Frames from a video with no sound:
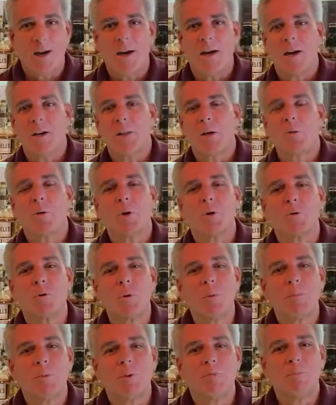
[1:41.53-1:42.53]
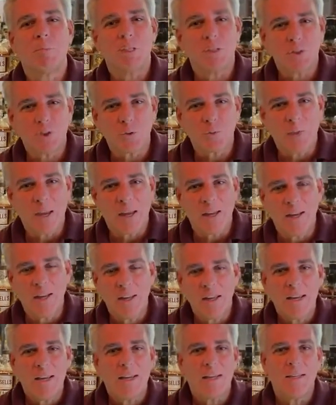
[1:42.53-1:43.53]
There were a group of businessmen
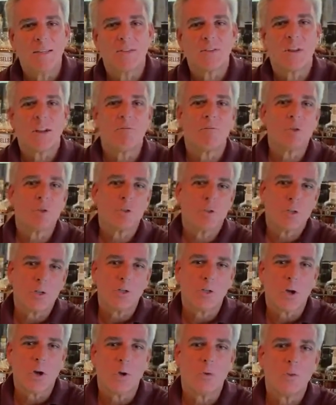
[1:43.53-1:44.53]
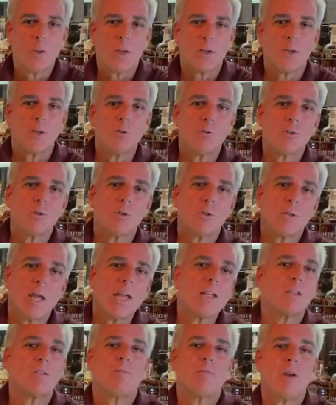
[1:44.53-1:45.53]
in San Francisco that used to
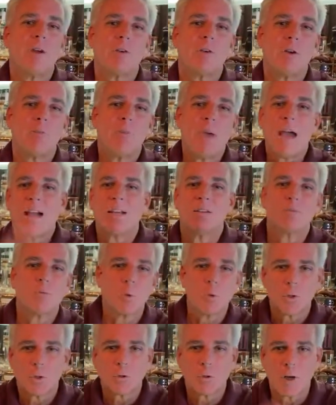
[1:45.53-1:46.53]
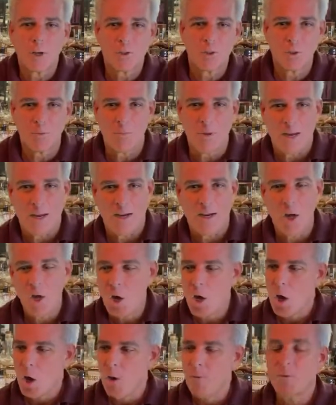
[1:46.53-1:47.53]
take the ferry back and forth across the bay
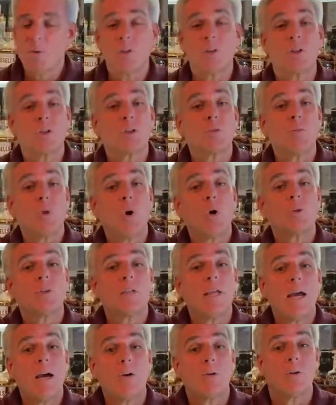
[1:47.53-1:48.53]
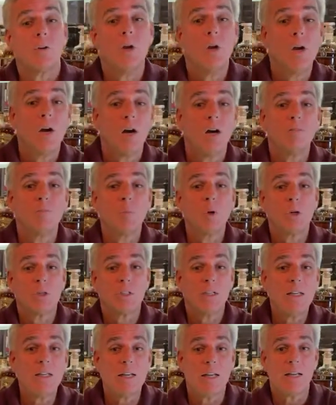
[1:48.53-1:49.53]
over to the small town of
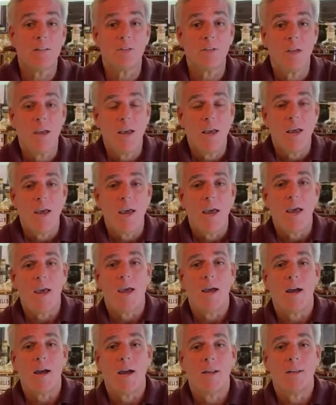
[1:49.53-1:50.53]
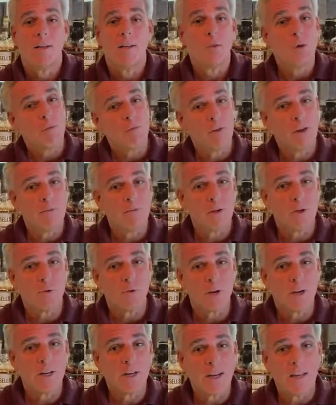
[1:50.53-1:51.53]
Martinez. And their favorite
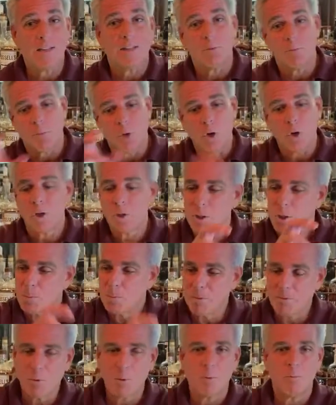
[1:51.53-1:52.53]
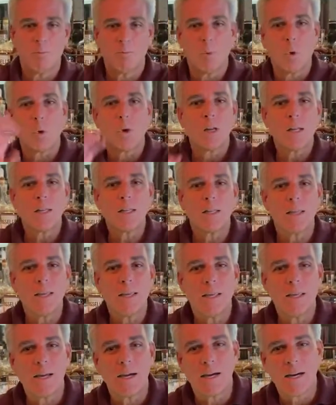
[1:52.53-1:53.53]
drink at the bar just before boarding
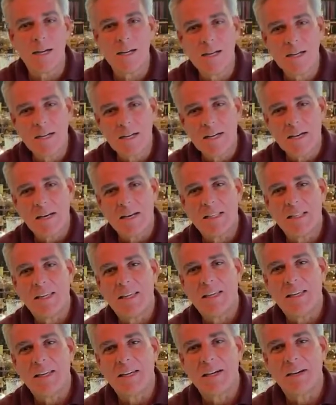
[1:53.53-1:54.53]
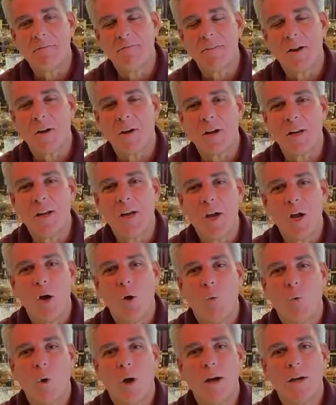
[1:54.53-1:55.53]
the ferry
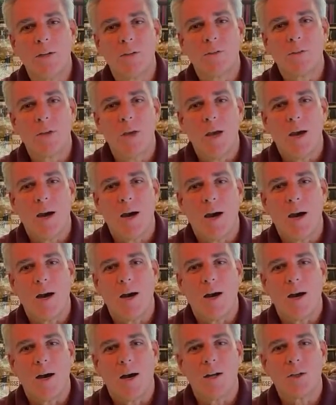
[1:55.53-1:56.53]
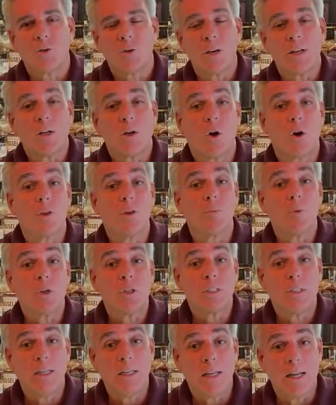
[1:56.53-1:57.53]
was a drink called the
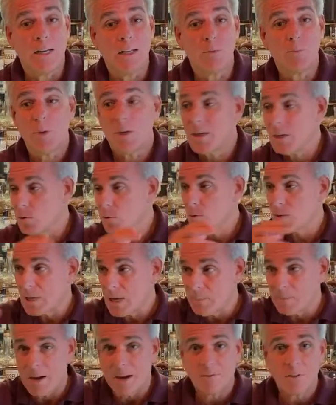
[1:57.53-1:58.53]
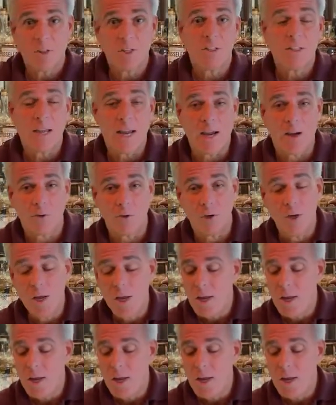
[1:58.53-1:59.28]
Martinez, because it was named after the town.